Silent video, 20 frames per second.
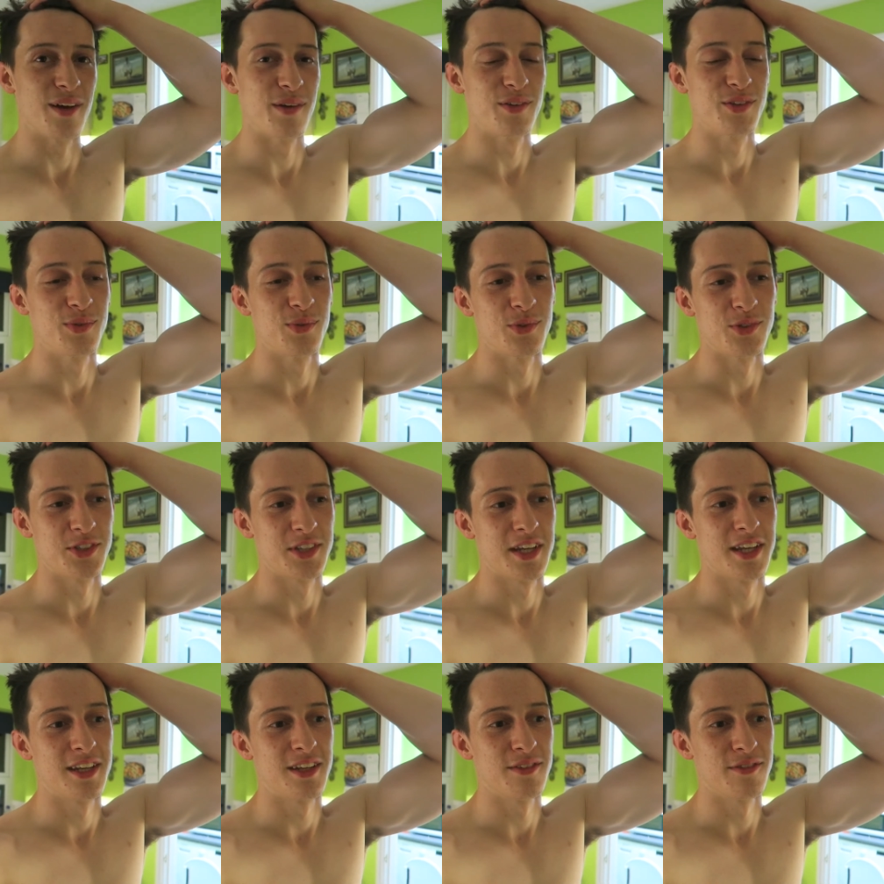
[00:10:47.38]
uh, towards
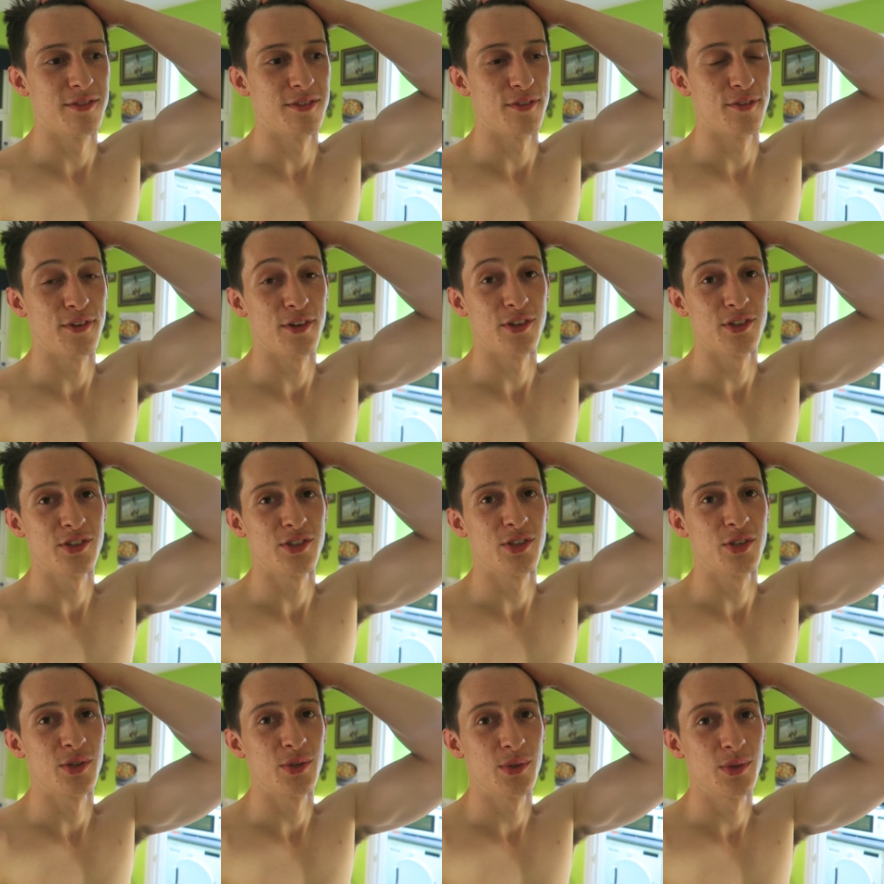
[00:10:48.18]
the end of the
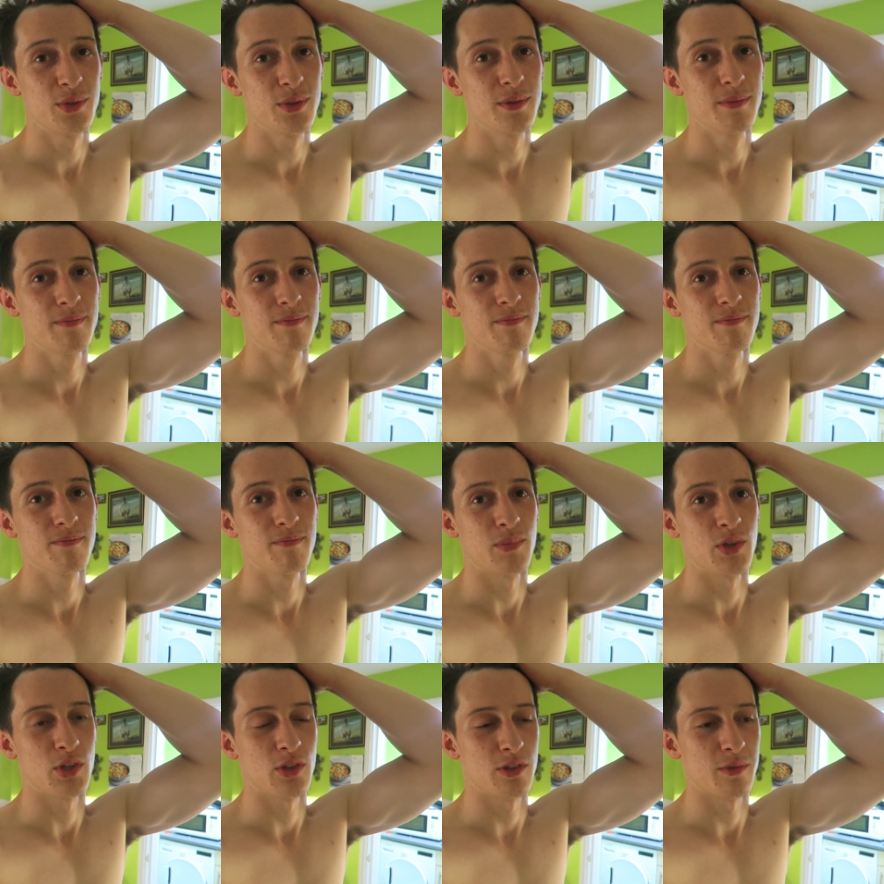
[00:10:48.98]
first two
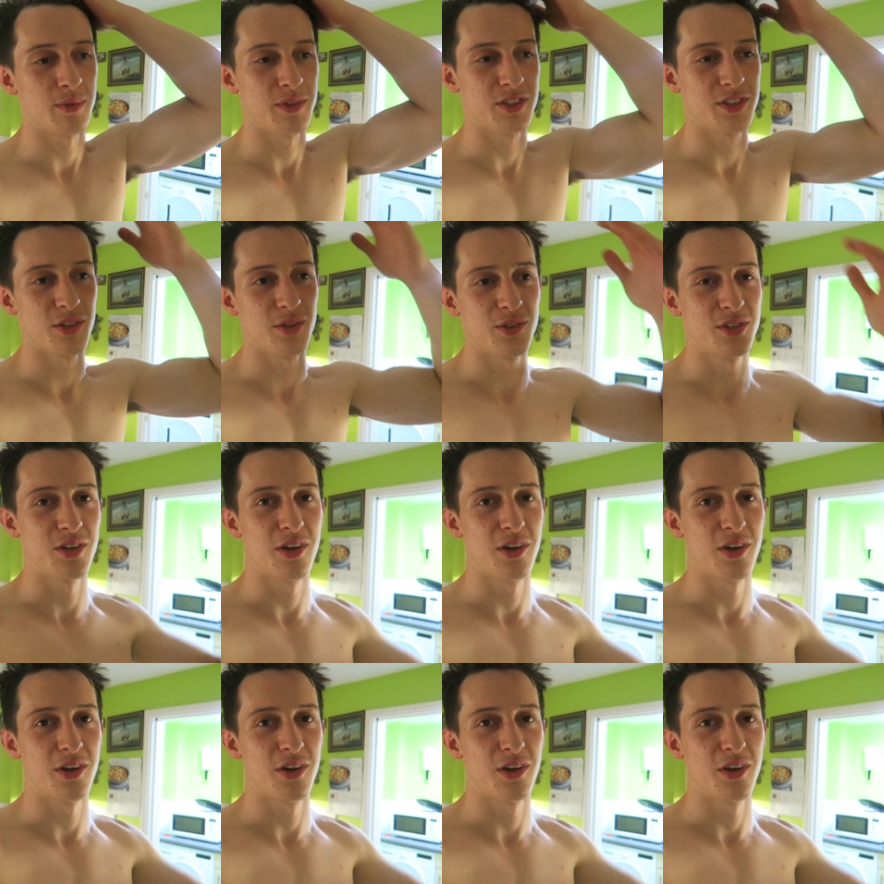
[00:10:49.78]
because I've been so